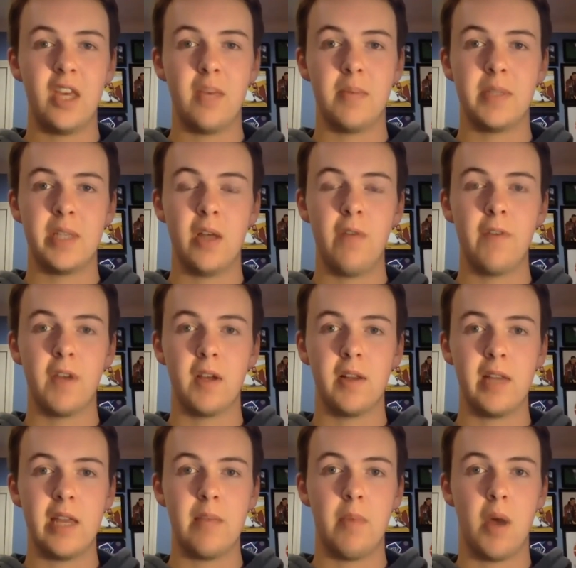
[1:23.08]
himself a
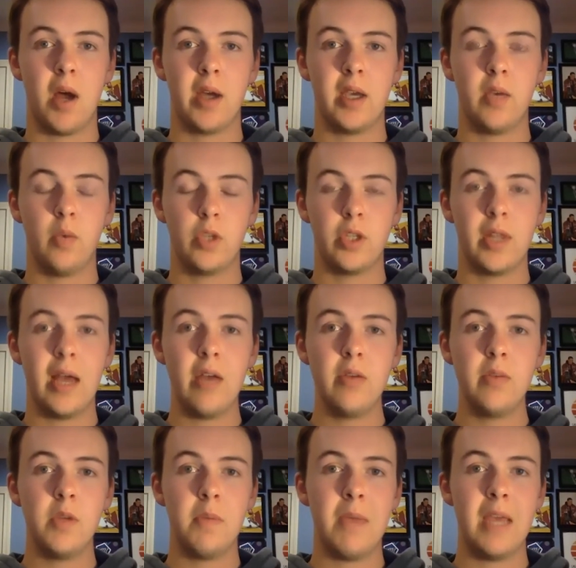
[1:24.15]
clean pocket, which allows
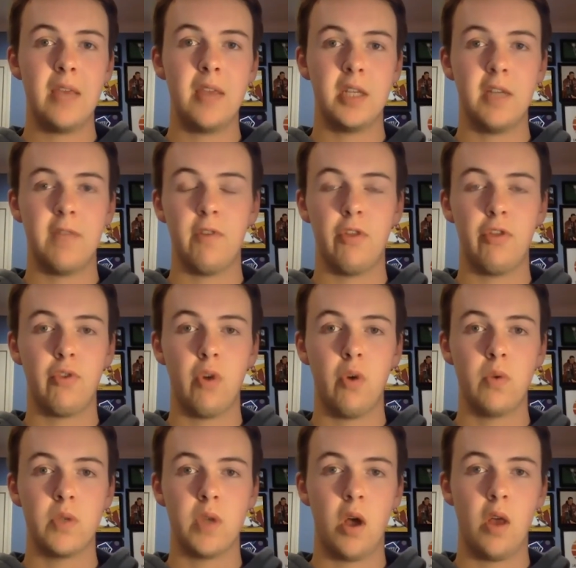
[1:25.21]
him to make the different
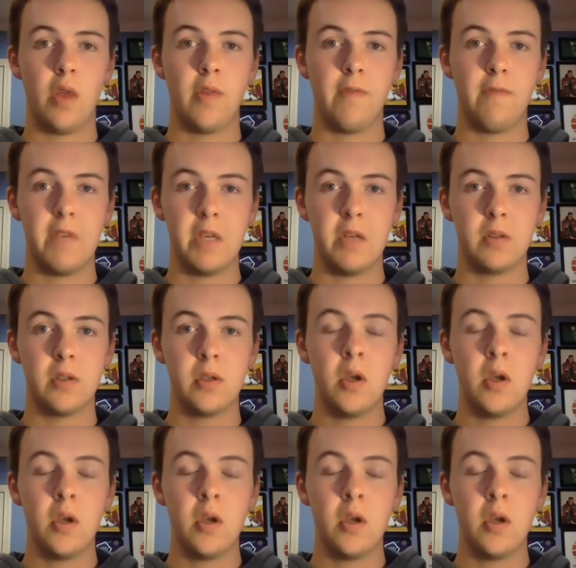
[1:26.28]
throws on the field.